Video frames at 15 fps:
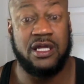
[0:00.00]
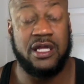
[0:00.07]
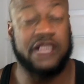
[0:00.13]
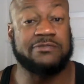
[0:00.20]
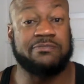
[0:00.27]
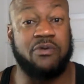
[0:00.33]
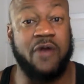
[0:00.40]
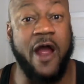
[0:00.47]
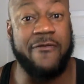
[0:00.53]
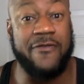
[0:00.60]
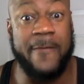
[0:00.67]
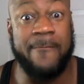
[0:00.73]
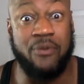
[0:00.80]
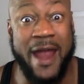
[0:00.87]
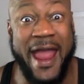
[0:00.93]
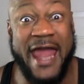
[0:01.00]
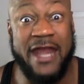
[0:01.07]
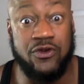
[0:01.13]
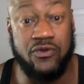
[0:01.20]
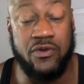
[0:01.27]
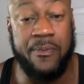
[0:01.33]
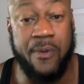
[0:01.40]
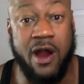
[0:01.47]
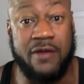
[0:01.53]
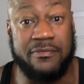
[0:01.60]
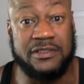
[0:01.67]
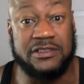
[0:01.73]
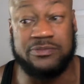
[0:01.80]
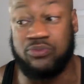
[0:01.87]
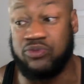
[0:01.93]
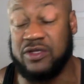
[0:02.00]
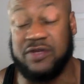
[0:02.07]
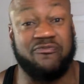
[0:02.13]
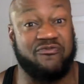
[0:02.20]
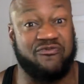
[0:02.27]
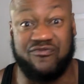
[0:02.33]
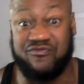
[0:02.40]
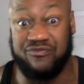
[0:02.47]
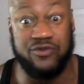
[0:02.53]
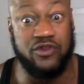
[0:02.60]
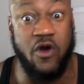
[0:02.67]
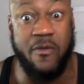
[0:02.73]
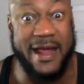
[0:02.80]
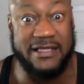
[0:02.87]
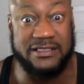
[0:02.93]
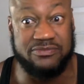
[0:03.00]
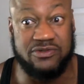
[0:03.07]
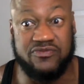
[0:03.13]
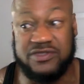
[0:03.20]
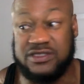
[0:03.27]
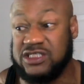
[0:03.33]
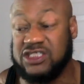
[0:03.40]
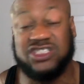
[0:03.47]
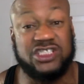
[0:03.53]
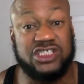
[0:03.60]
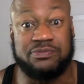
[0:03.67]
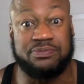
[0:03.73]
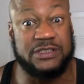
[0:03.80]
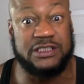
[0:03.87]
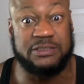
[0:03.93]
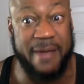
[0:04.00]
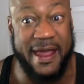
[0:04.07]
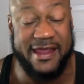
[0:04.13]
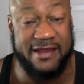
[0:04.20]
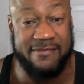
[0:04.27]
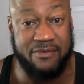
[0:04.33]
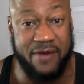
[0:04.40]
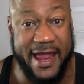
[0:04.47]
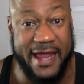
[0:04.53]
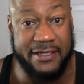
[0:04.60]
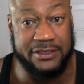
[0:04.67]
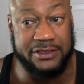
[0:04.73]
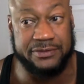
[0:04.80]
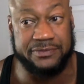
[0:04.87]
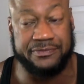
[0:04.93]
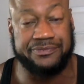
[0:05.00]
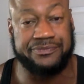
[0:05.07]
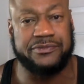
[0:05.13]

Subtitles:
is, they're brand new apartments. Nobody's moved, this shit is spanking brand new.